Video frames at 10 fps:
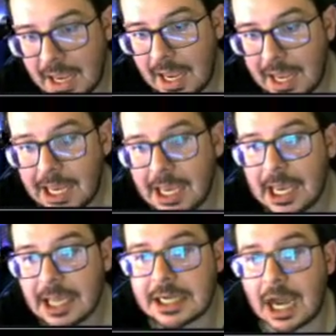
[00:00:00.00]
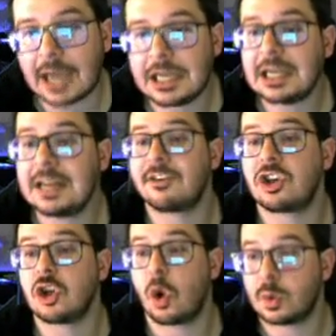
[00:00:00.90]
And I didn't even
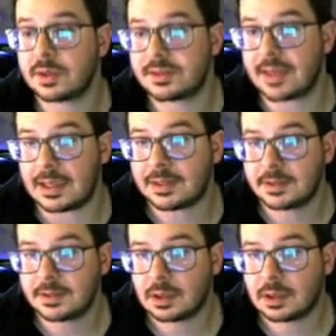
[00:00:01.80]
notice this